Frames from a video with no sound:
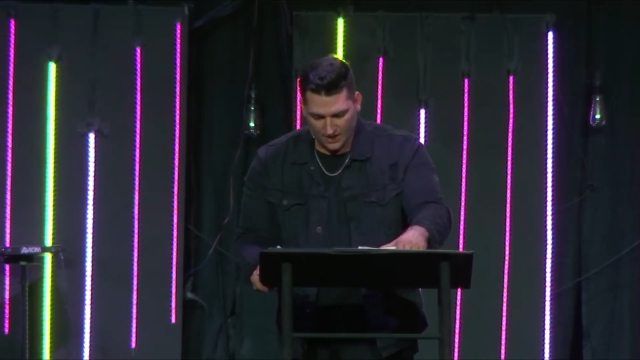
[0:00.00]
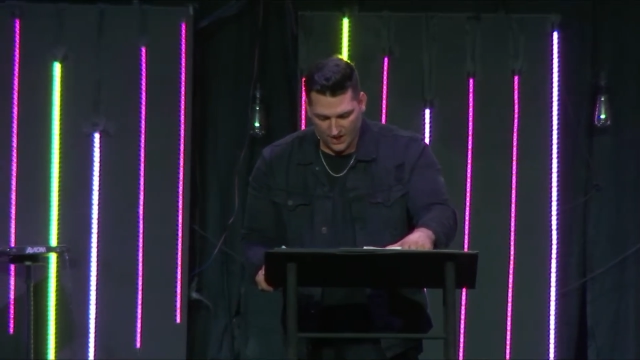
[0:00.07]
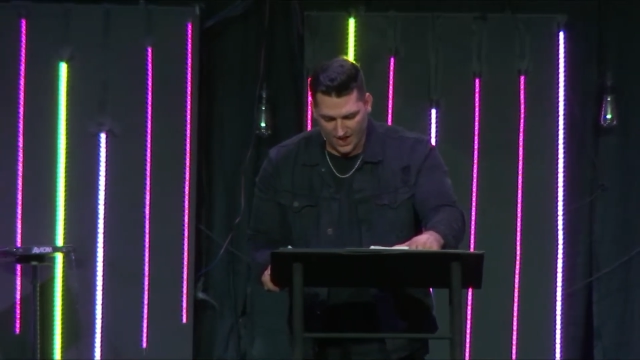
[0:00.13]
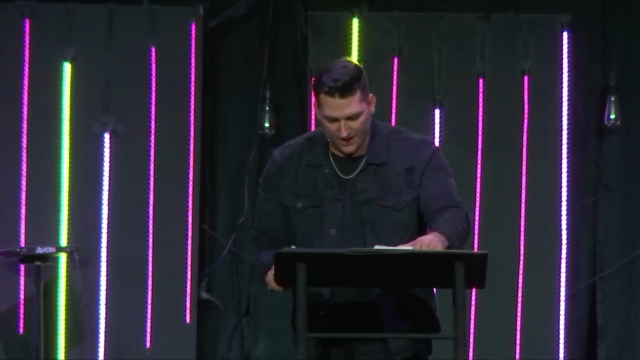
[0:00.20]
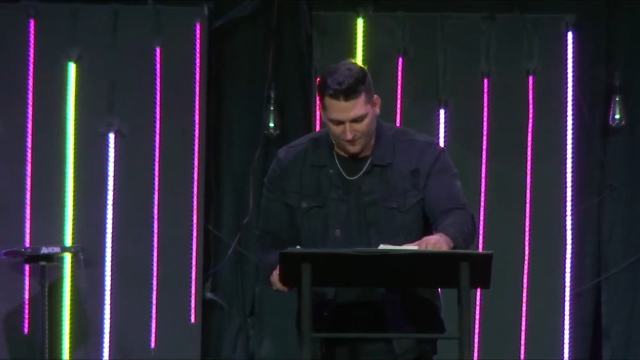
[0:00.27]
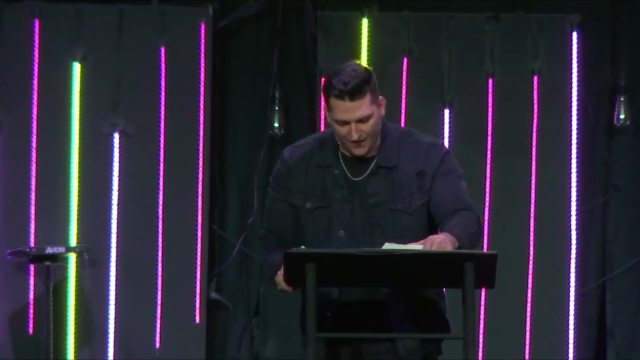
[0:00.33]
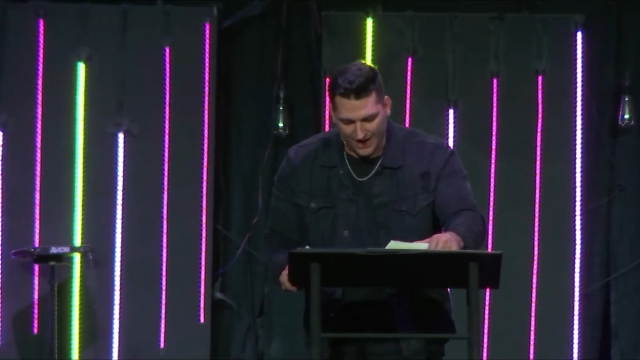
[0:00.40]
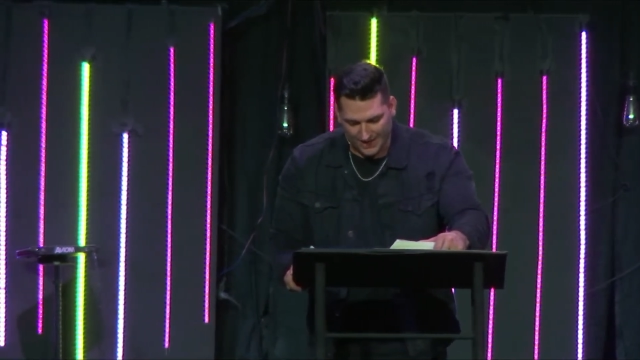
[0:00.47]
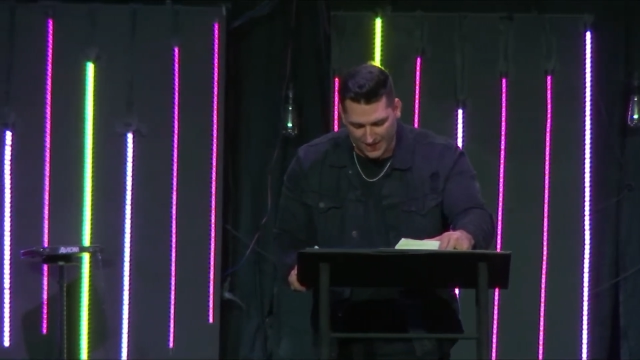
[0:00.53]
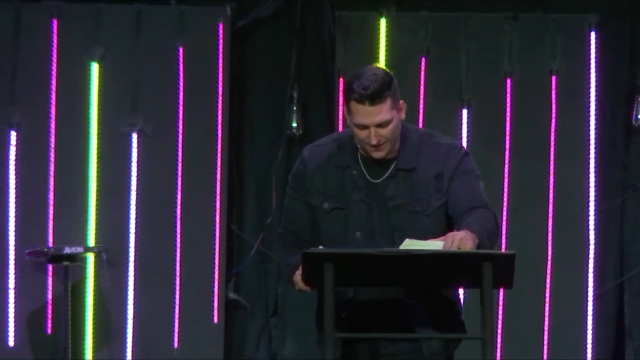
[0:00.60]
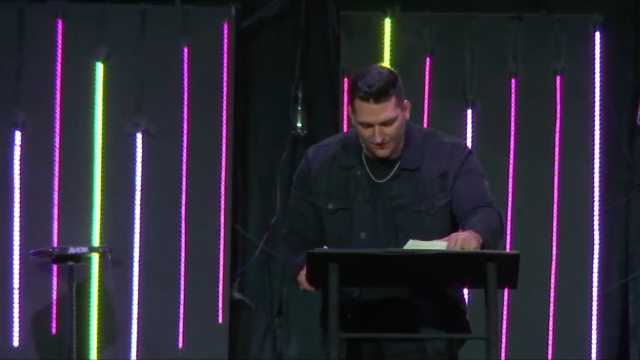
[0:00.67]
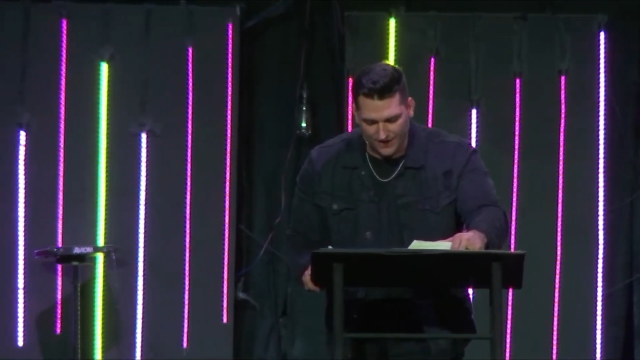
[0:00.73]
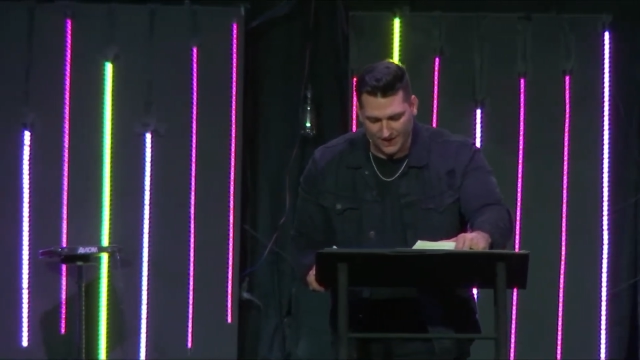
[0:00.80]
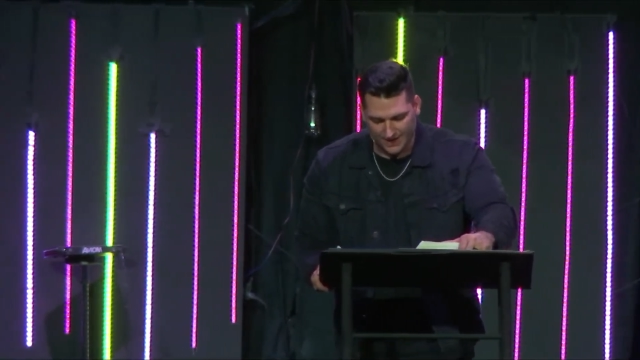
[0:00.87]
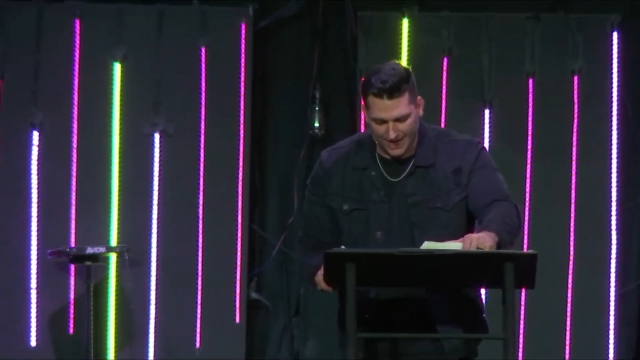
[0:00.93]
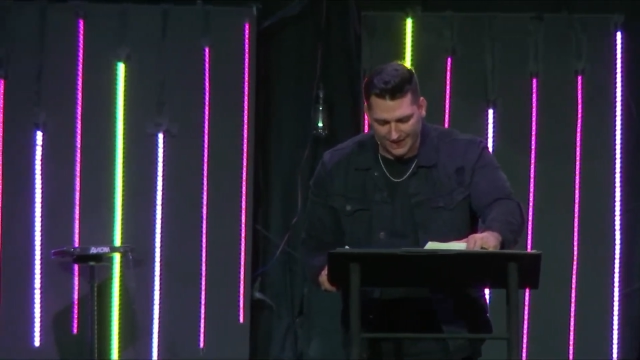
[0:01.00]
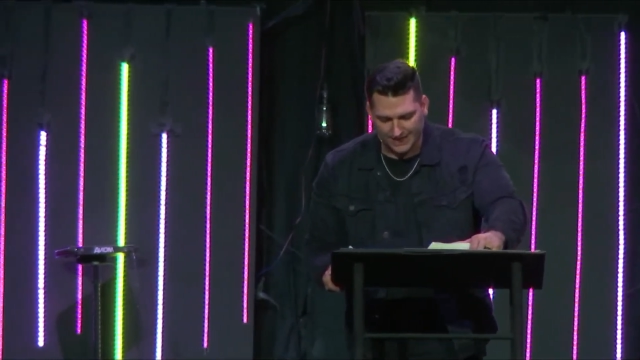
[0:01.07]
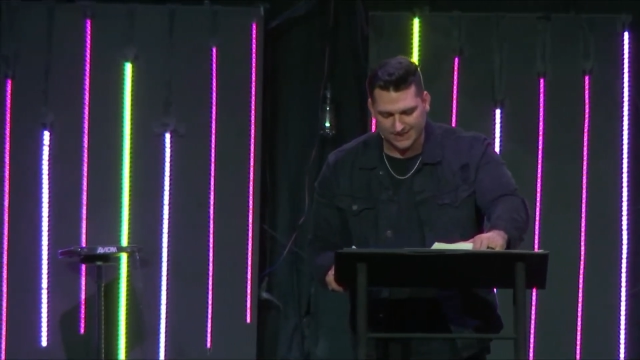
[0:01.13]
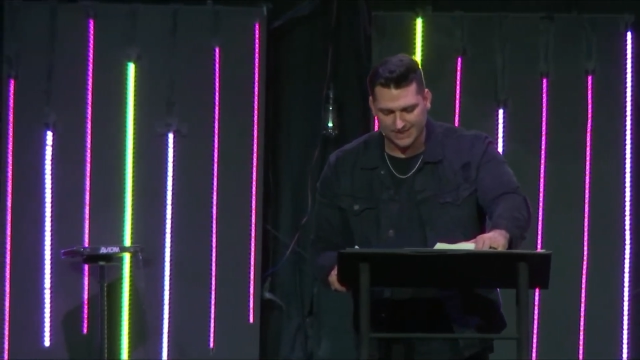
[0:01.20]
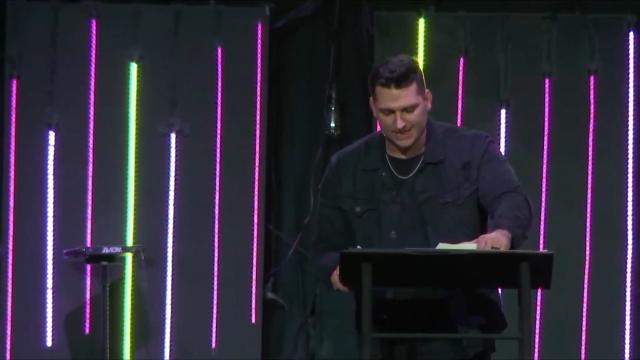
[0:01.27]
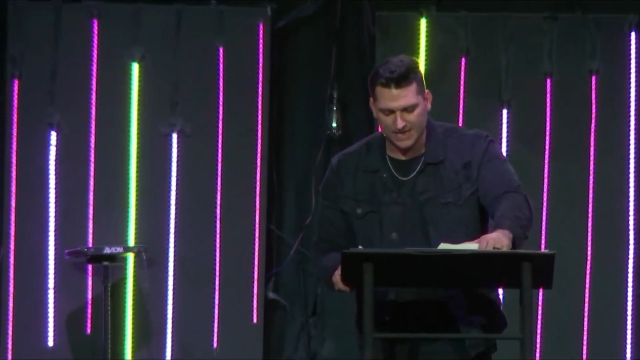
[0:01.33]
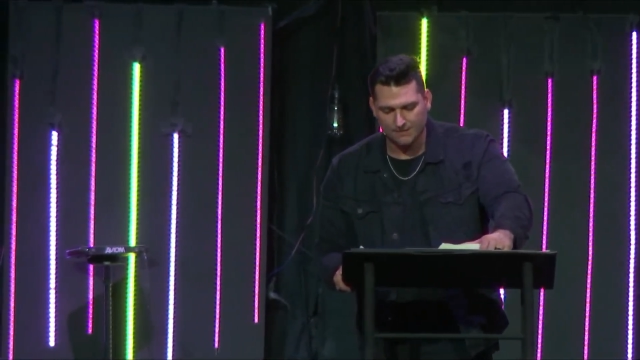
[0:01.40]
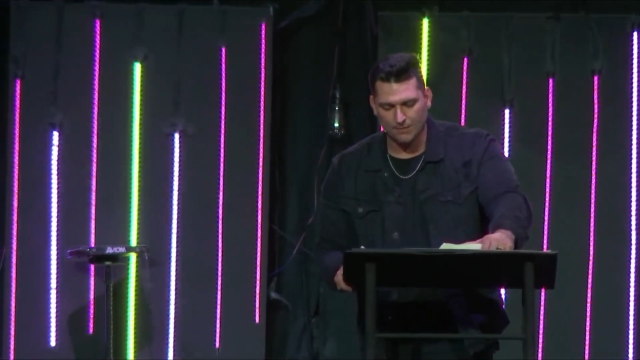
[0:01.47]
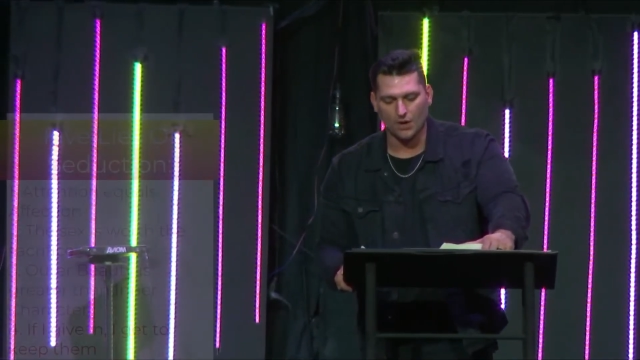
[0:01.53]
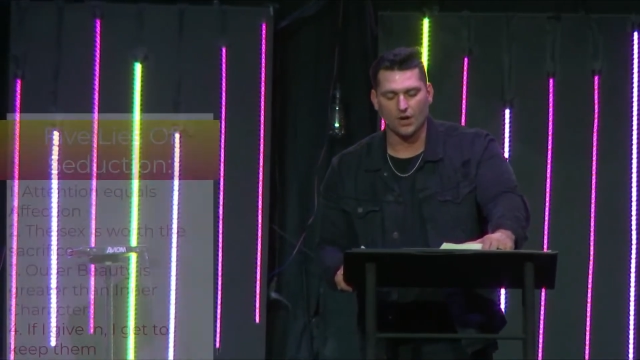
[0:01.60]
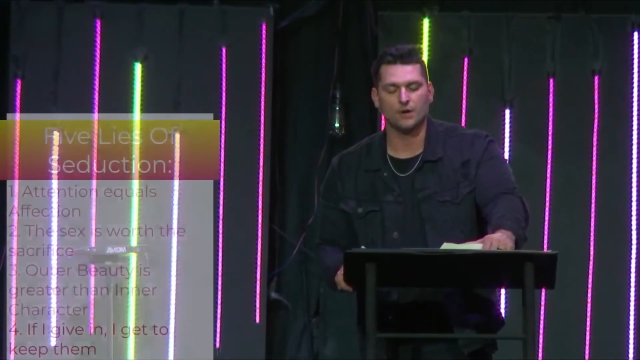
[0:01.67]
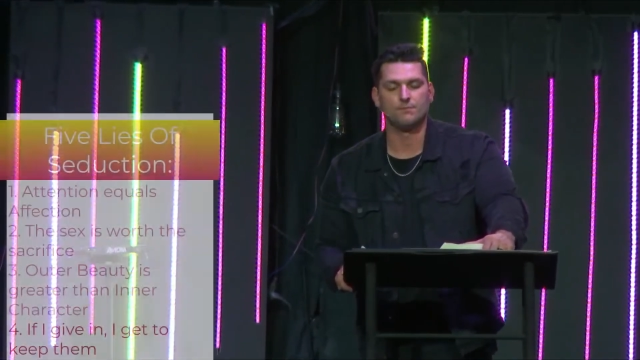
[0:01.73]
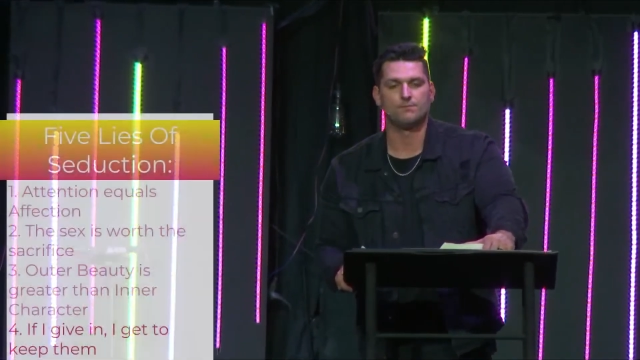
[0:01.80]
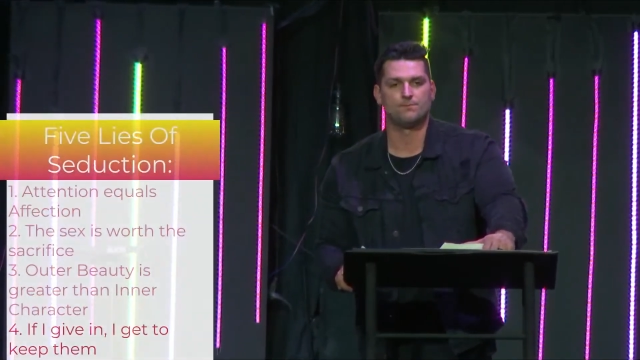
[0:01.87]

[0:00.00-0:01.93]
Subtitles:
If I give in, I get to keep her.